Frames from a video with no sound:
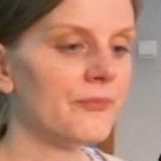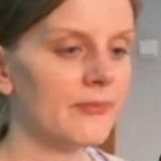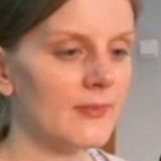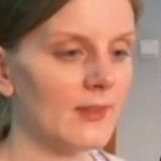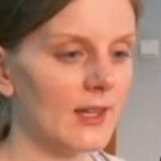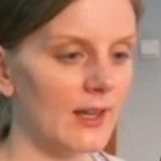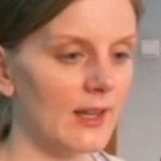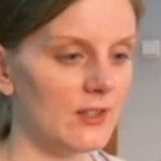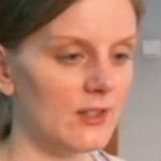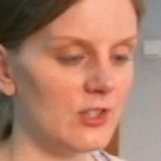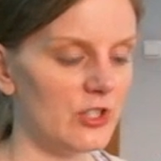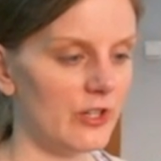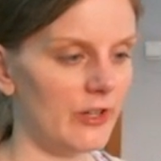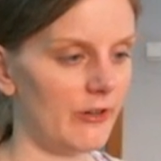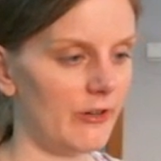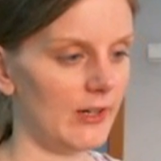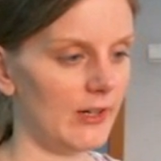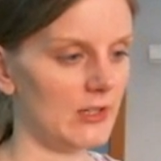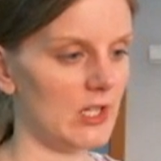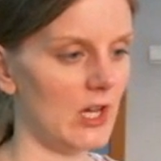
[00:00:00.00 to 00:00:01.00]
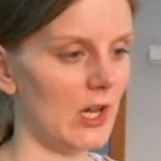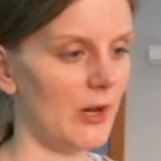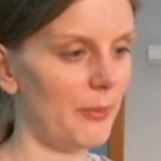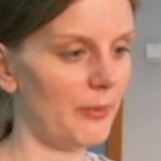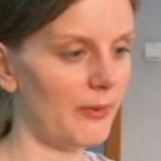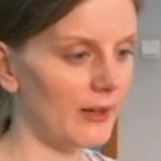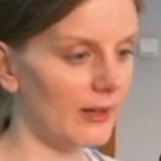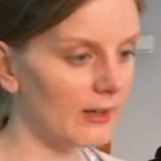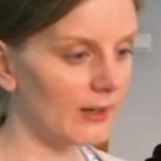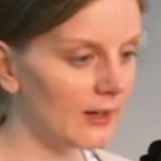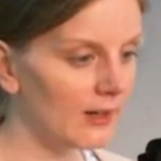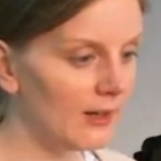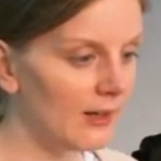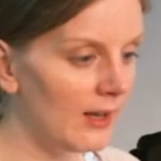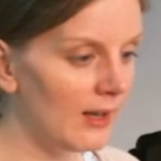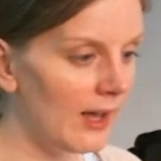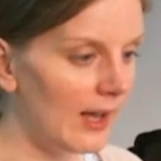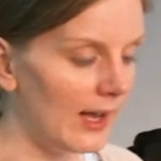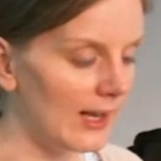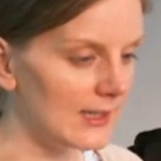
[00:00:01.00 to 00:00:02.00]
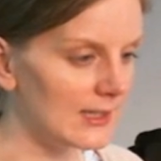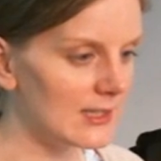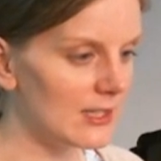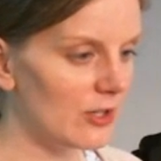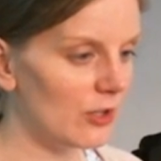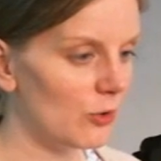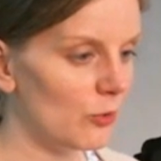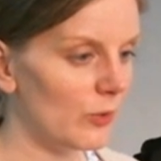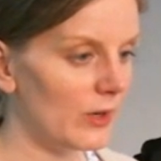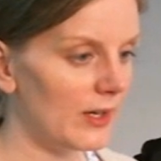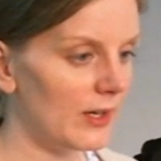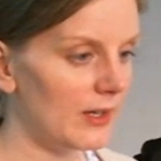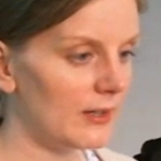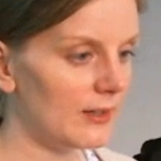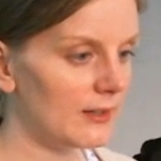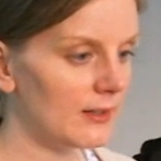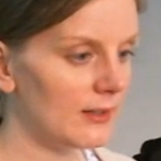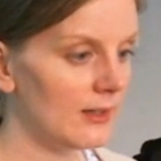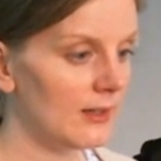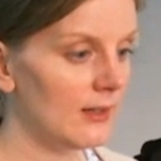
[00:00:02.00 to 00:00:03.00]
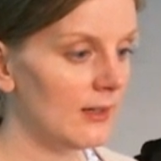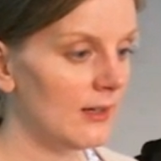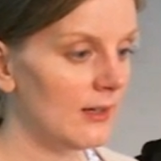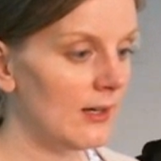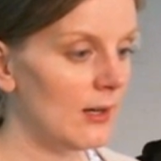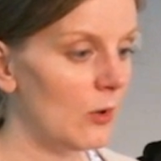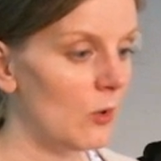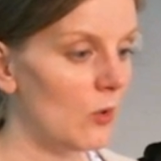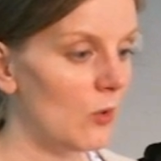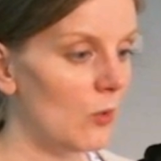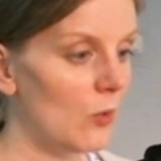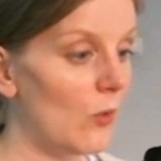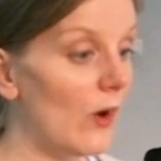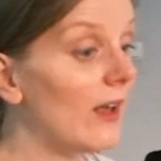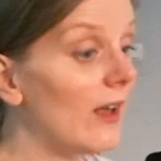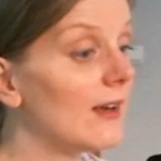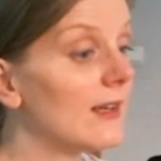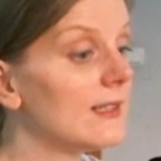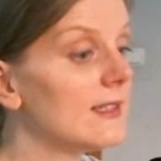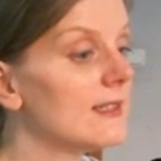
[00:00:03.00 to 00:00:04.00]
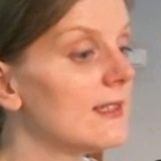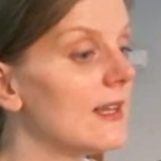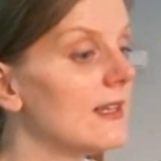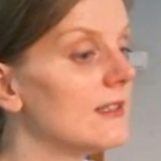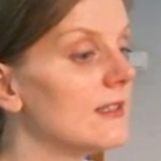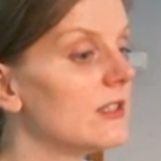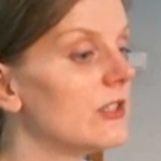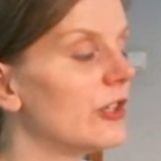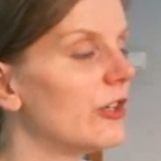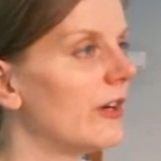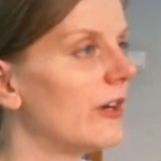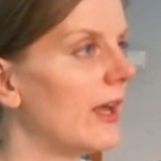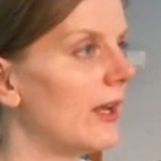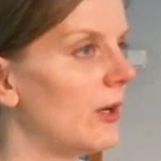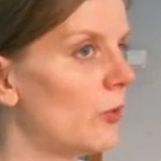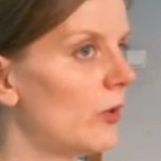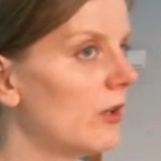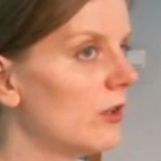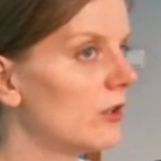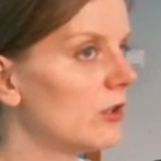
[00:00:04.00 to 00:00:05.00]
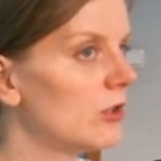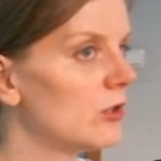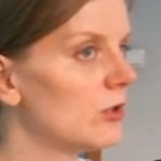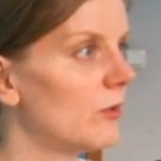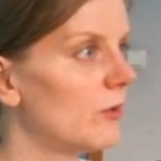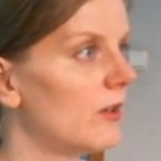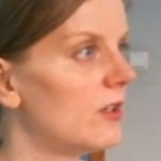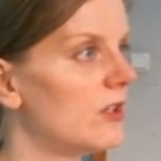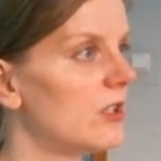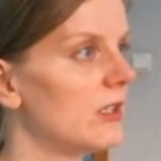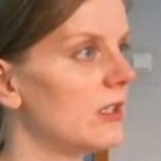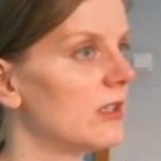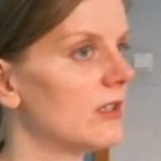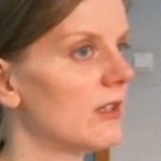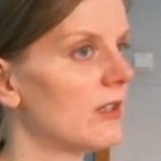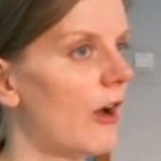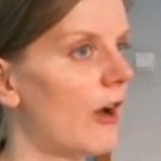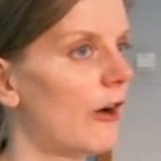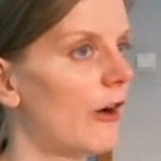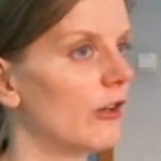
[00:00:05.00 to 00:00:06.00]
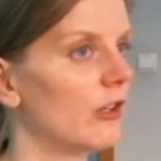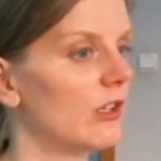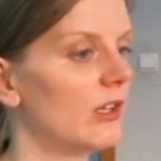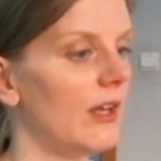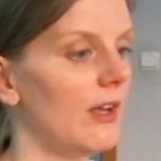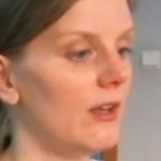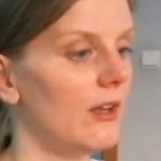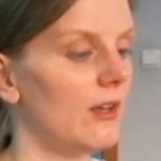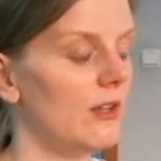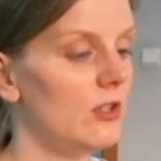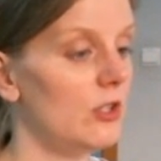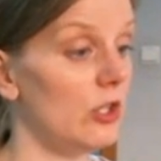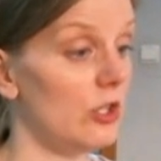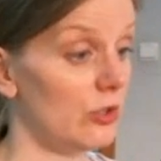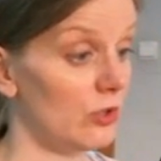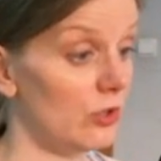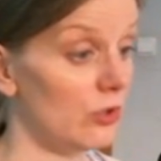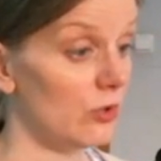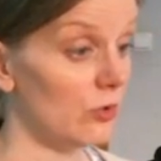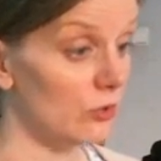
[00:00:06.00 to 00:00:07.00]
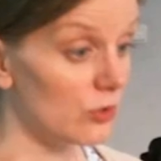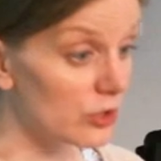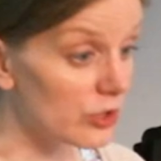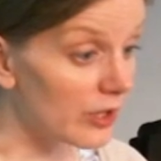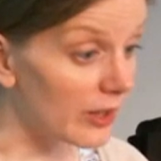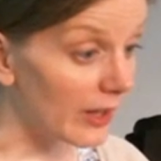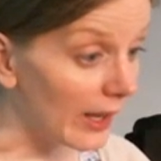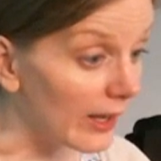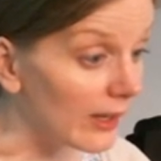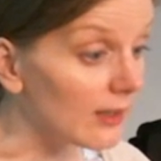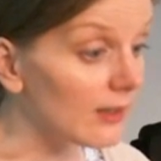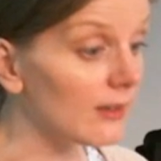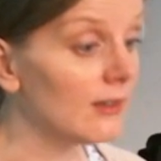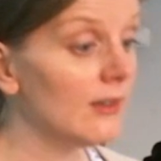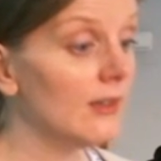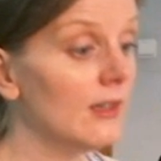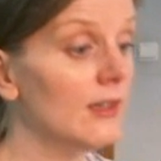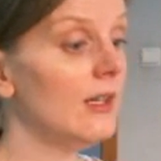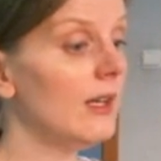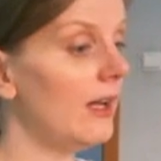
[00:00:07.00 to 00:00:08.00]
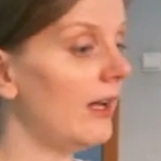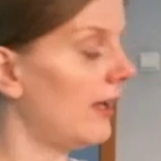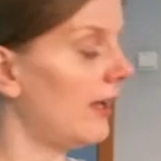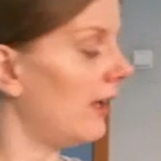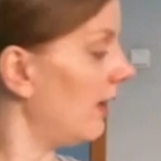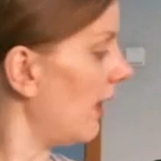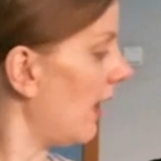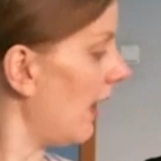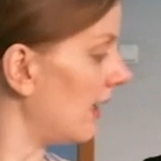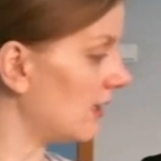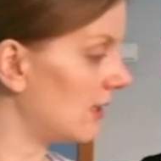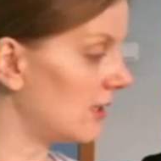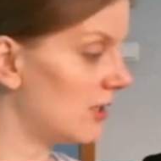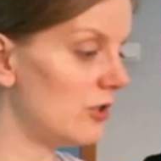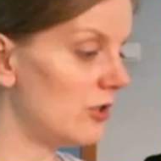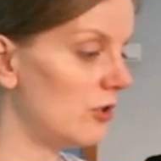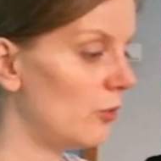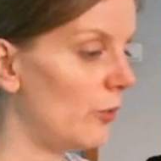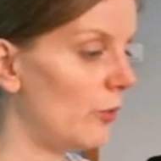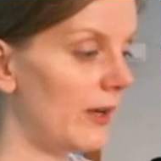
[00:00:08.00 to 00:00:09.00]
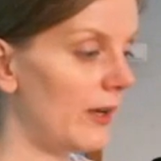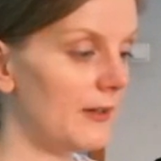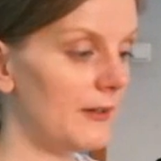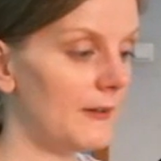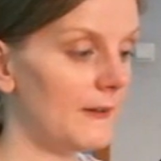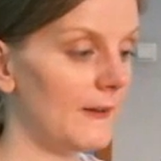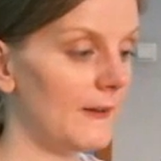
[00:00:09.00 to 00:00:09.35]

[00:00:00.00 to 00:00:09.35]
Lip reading: engineering topic has to do with wireless sensor networks, which is currently a huge thing. It has to do with,